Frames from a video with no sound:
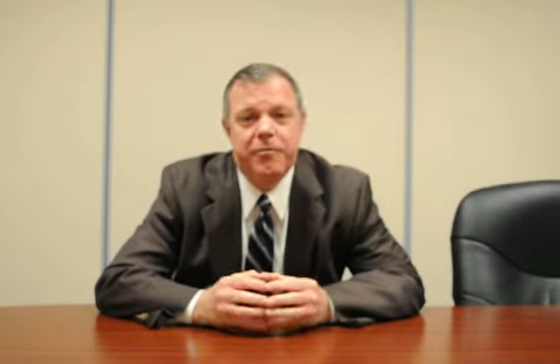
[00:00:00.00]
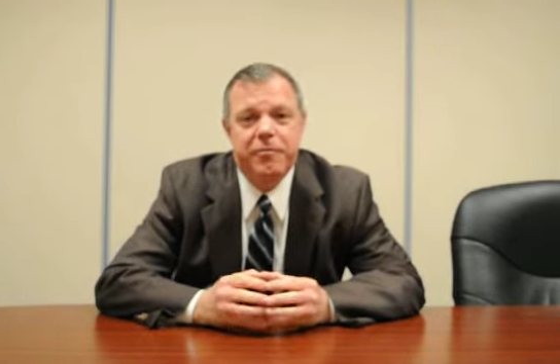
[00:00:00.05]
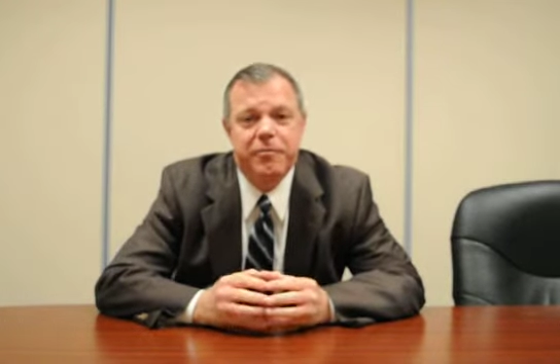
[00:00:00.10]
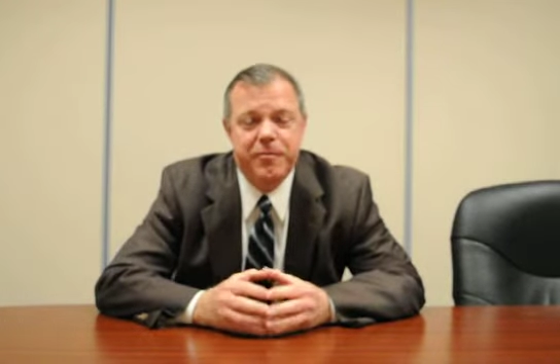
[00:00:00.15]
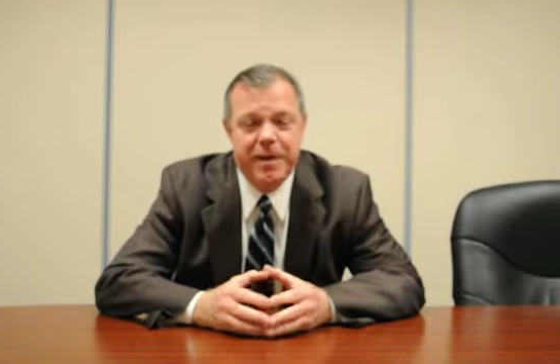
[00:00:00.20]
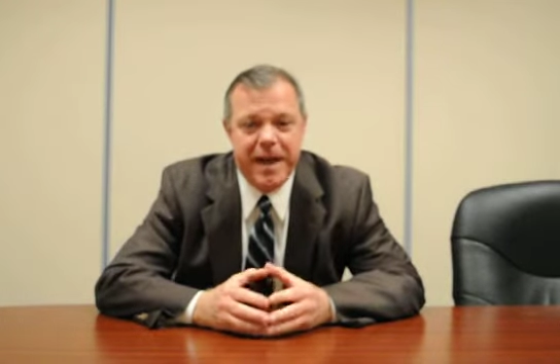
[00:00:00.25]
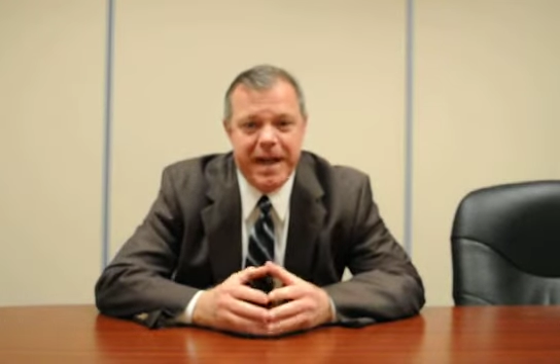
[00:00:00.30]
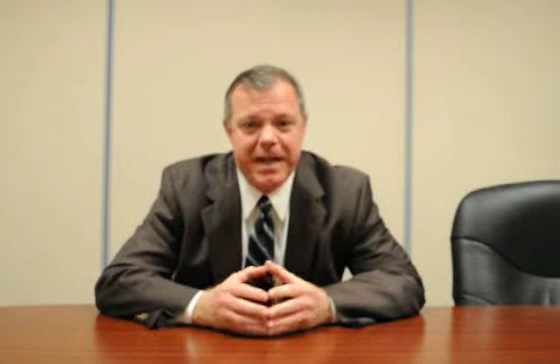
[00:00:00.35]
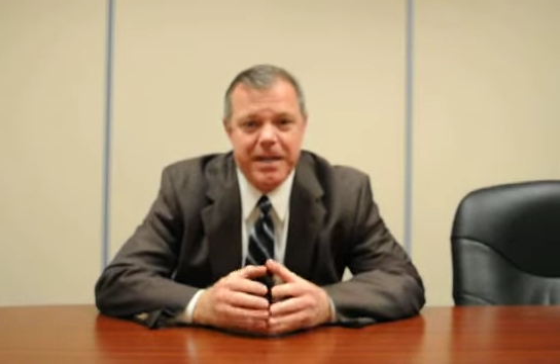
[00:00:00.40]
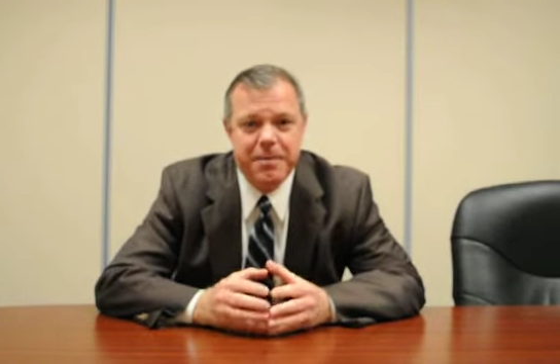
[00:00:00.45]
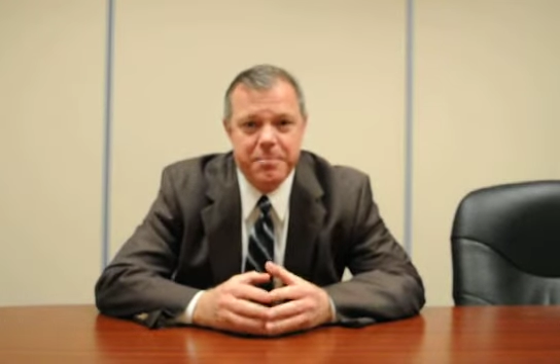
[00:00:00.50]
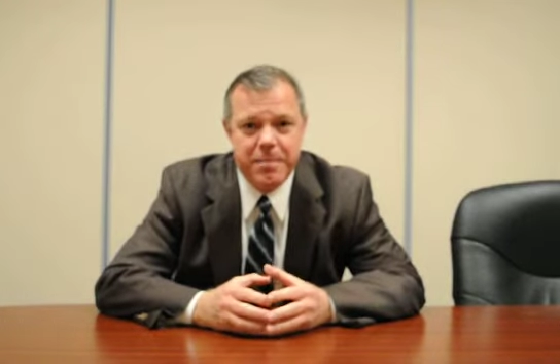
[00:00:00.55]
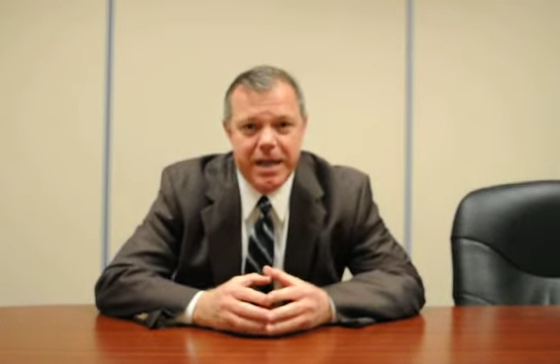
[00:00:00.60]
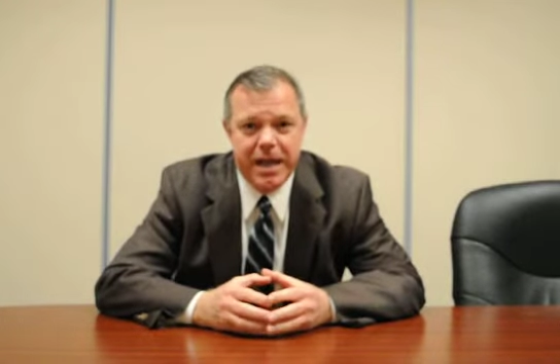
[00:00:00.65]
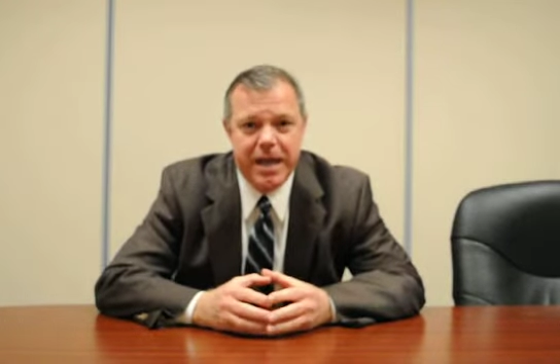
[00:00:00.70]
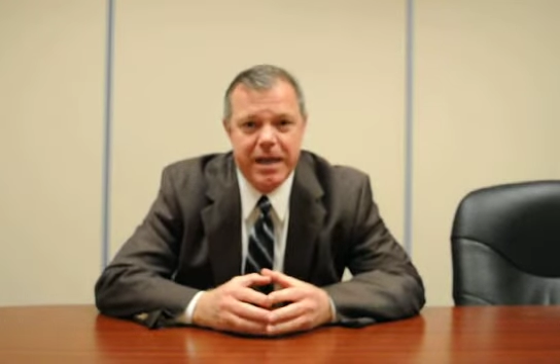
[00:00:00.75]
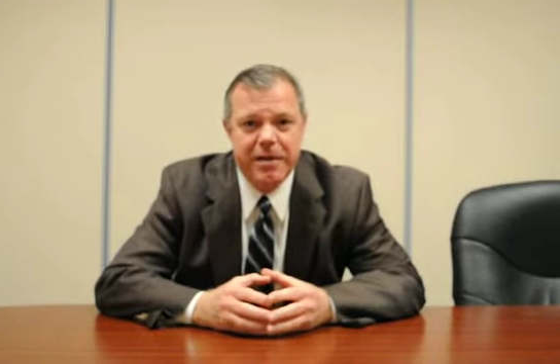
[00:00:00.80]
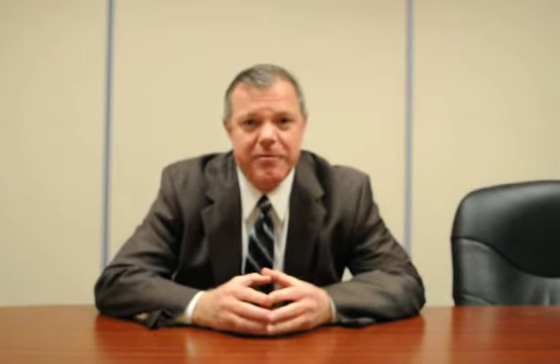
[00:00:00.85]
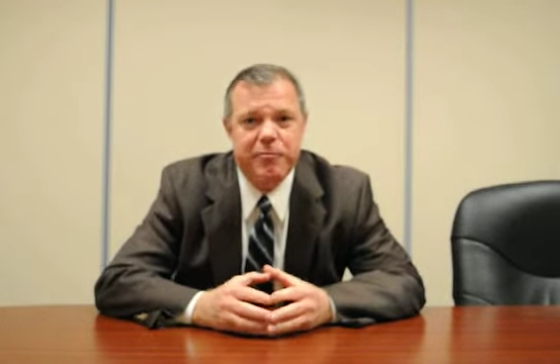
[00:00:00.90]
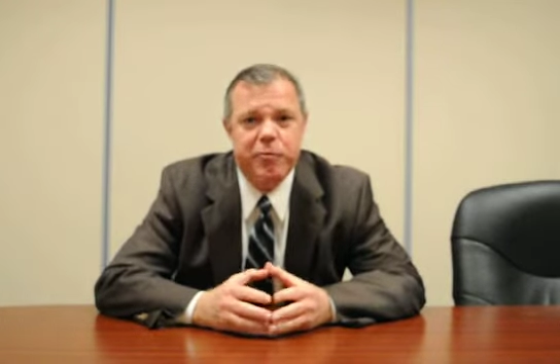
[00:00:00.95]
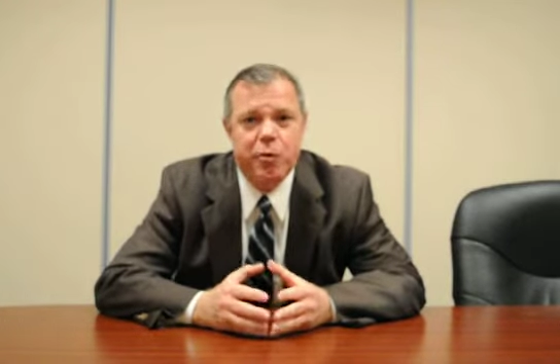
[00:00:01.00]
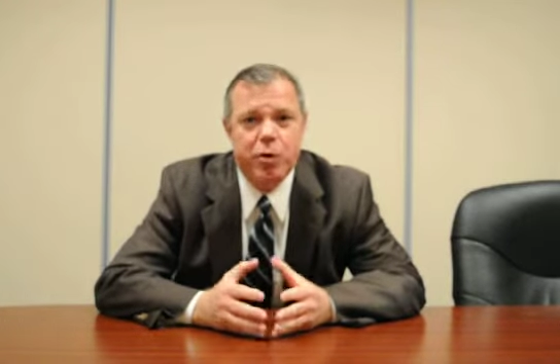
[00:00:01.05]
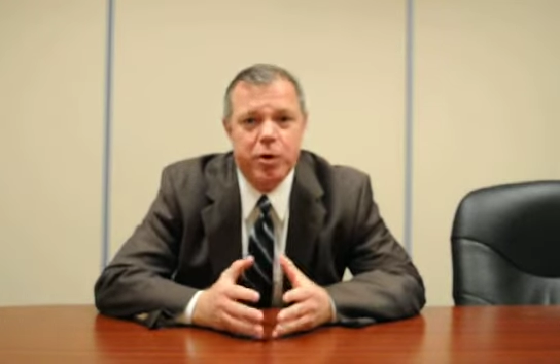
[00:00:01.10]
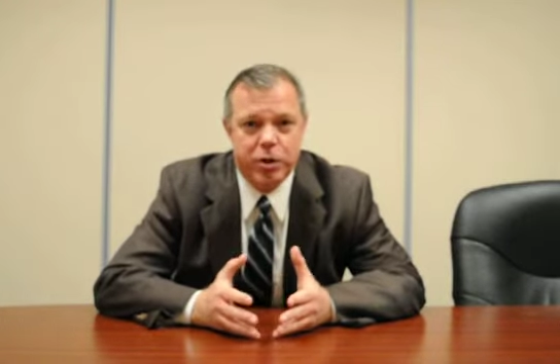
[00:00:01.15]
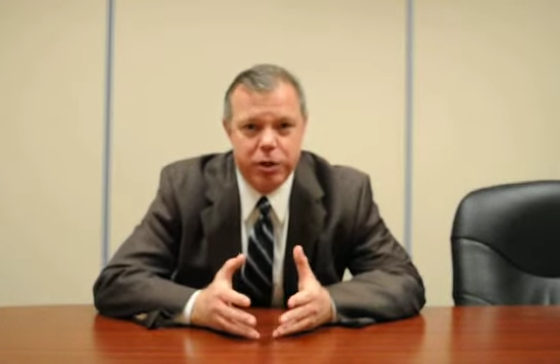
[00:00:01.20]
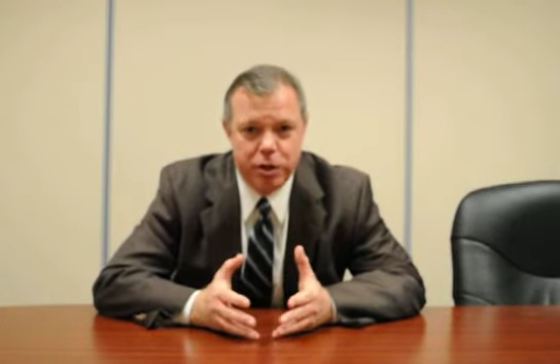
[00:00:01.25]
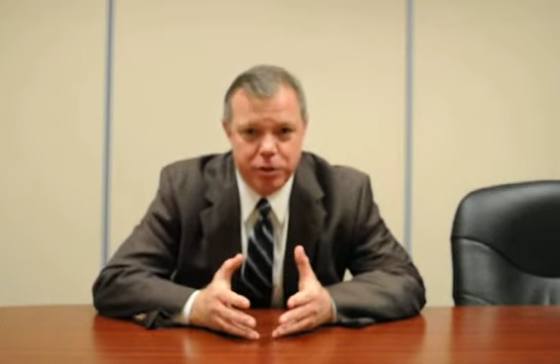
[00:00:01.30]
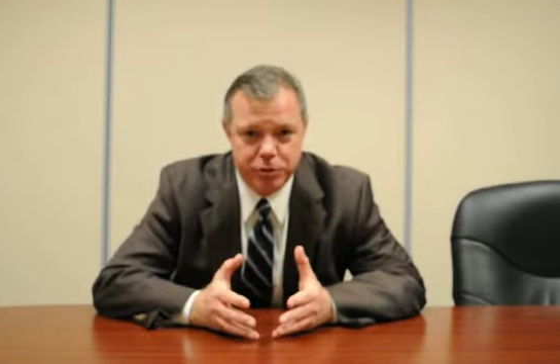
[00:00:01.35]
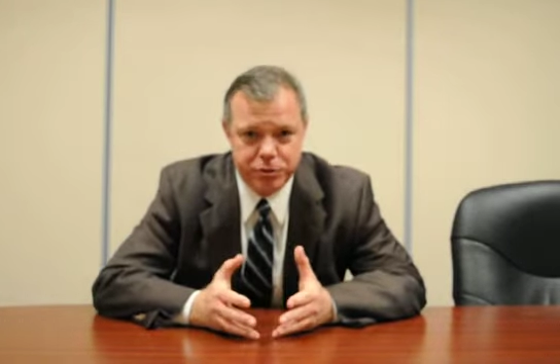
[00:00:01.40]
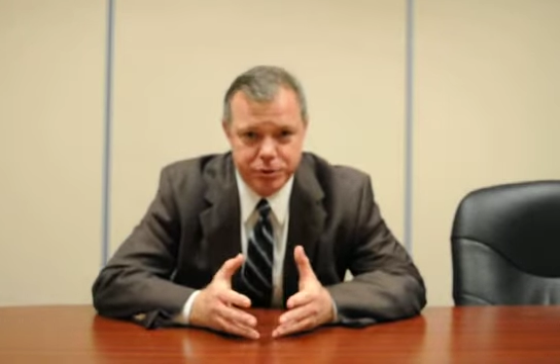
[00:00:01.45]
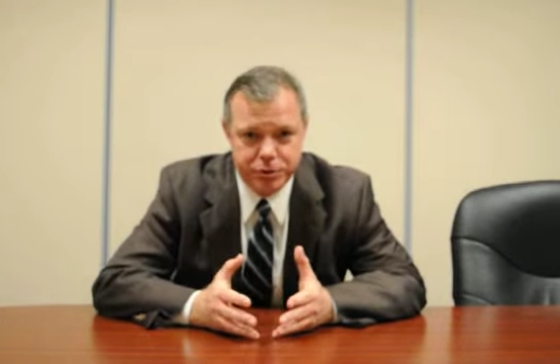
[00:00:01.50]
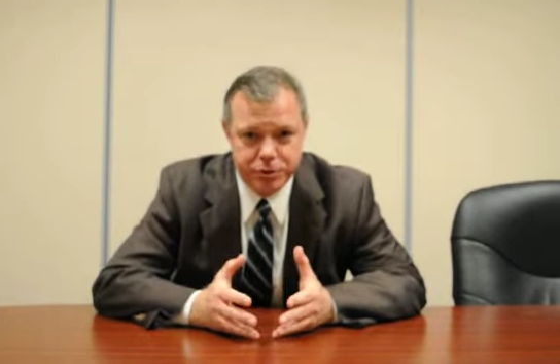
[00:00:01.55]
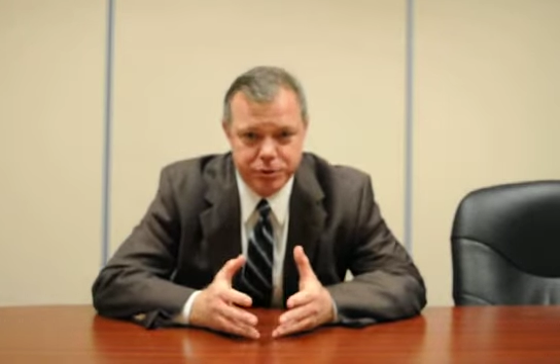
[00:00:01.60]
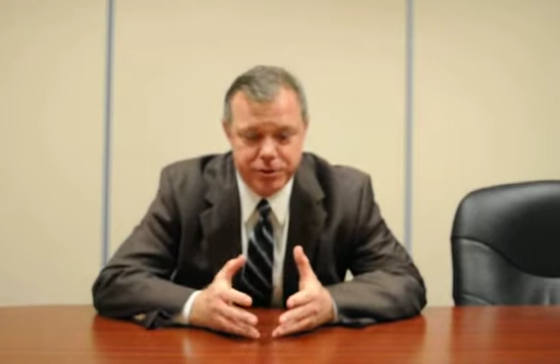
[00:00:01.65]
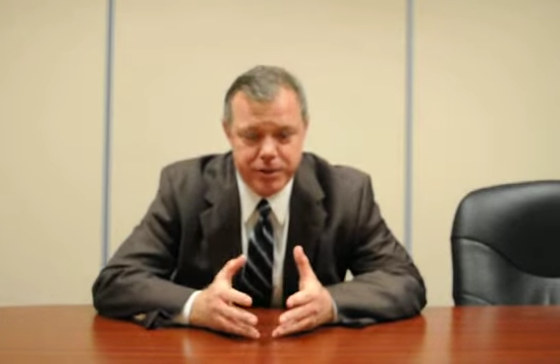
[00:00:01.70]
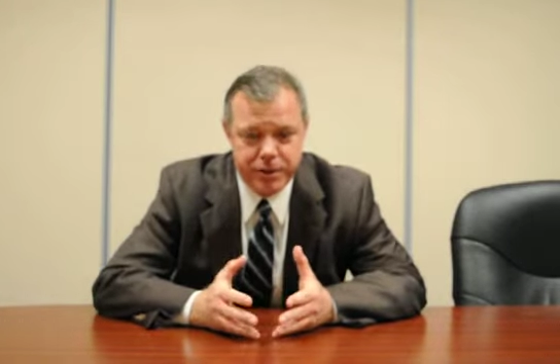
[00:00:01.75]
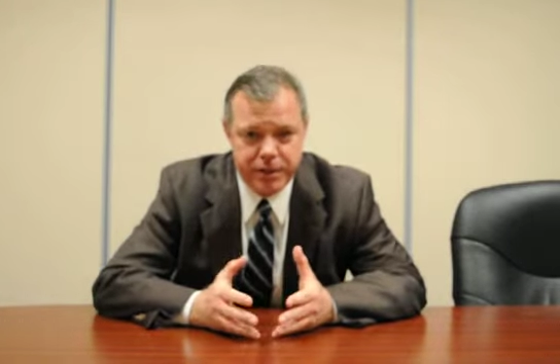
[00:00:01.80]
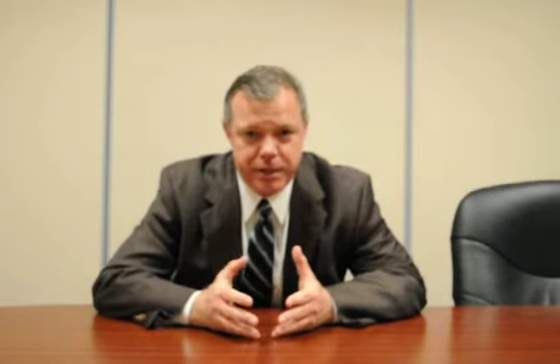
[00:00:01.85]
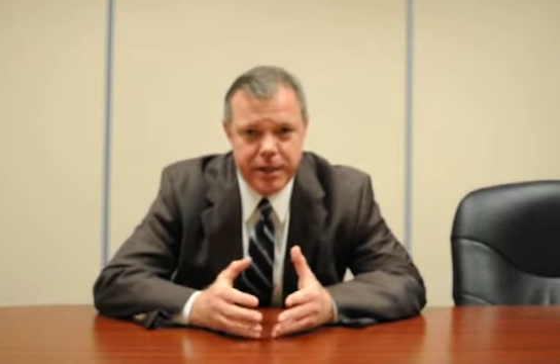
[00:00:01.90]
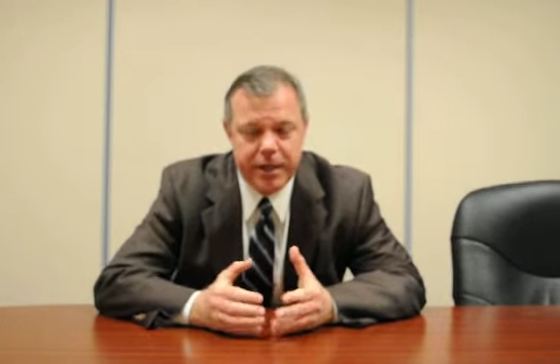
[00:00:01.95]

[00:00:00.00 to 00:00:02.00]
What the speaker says: Fannie Mae foreclosures.